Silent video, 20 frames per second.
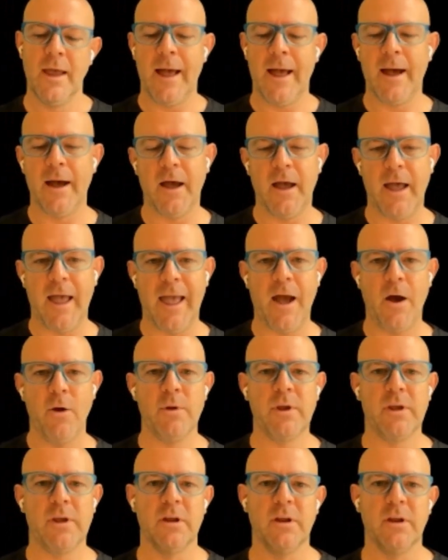how
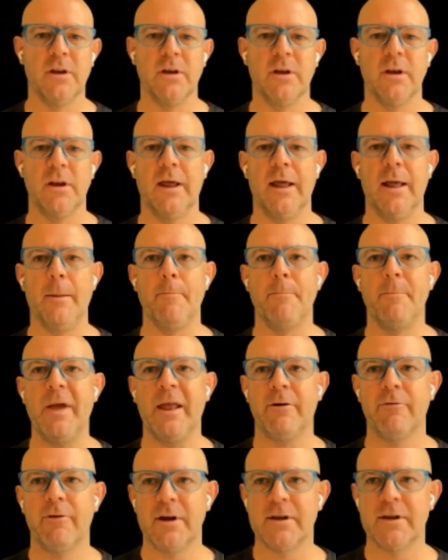we can
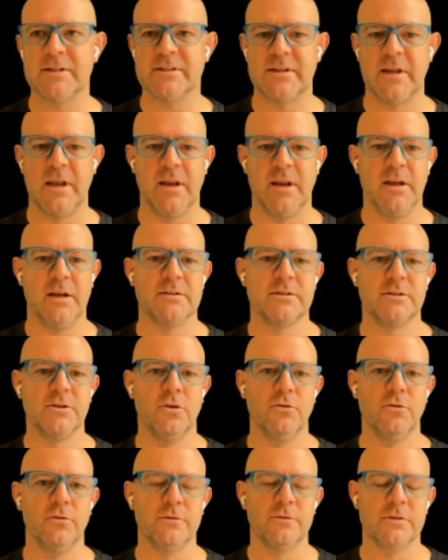better understand
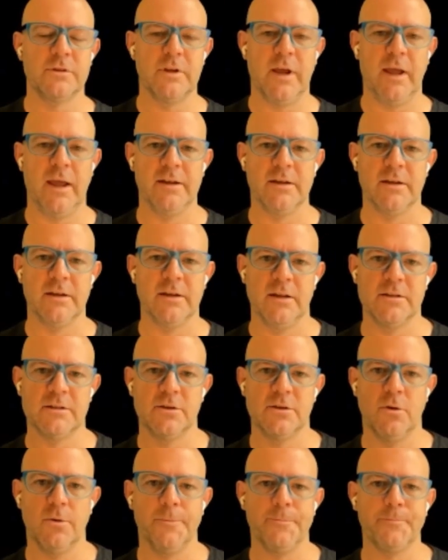ourselves and
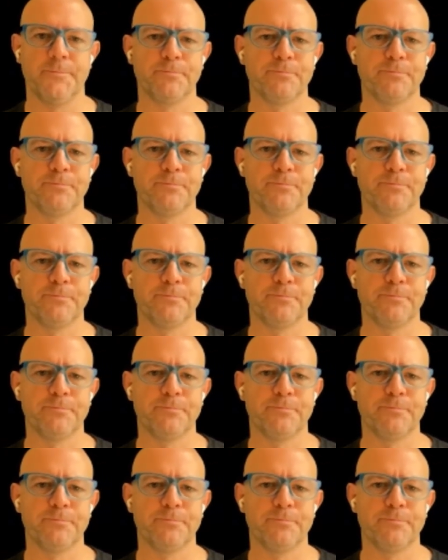so on.